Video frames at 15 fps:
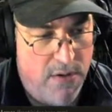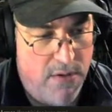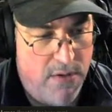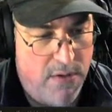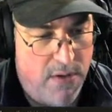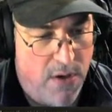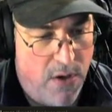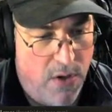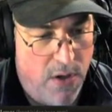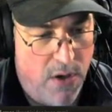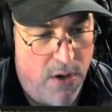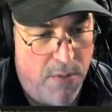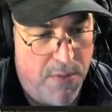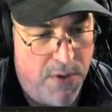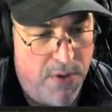Hull
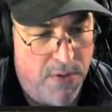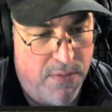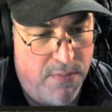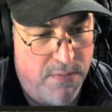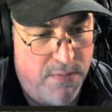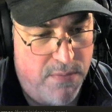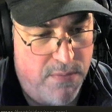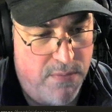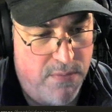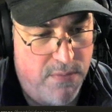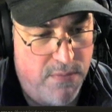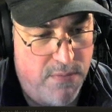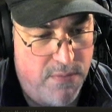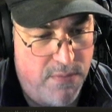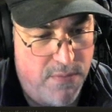armor,
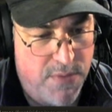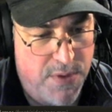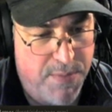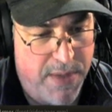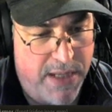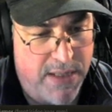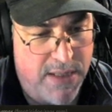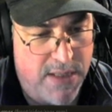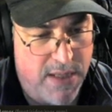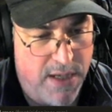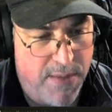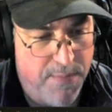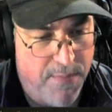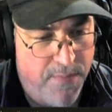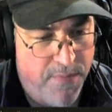it's about the
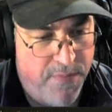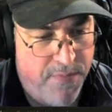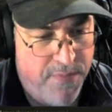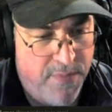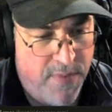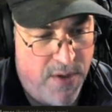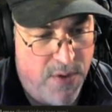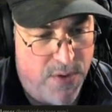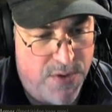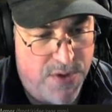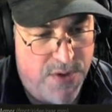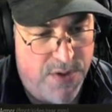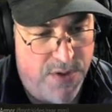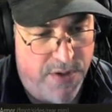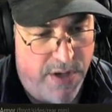same. Of course,
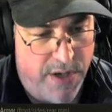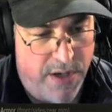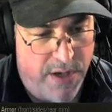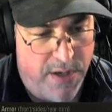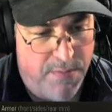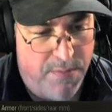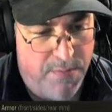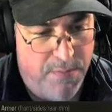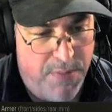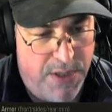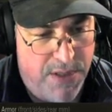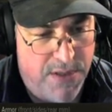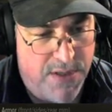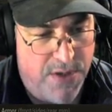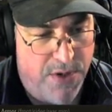you're not gonna beat
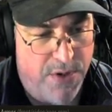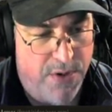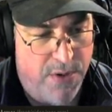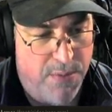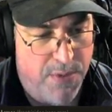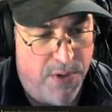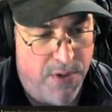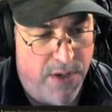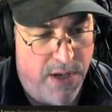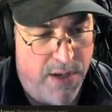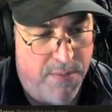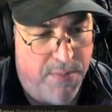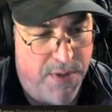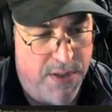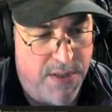the turret armor on
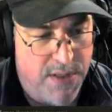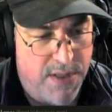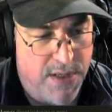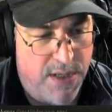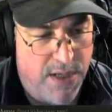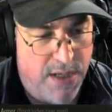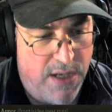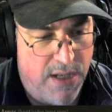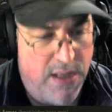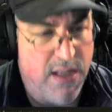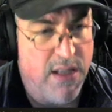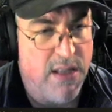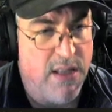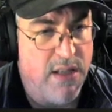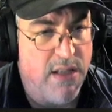that, but again, I
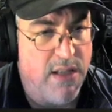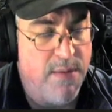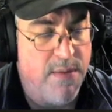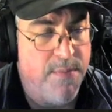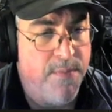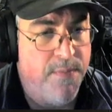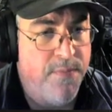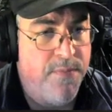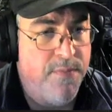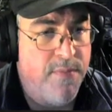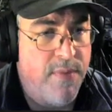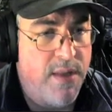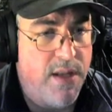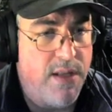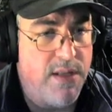think the
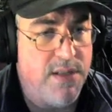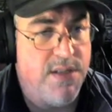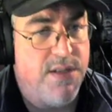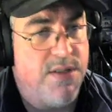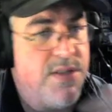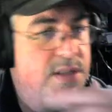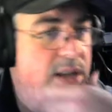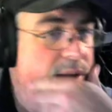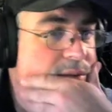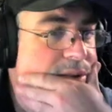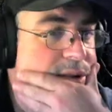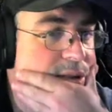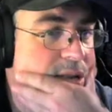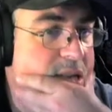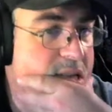tier
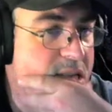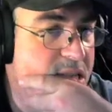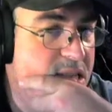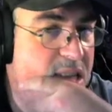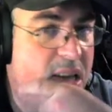7 is